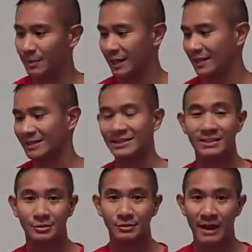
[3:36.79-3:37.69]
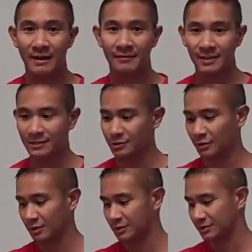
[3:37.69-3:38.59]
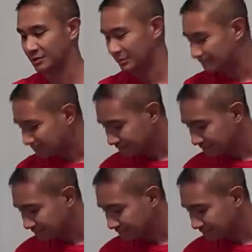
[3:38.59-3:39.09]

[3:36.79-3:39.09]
But at least I do have the instructions.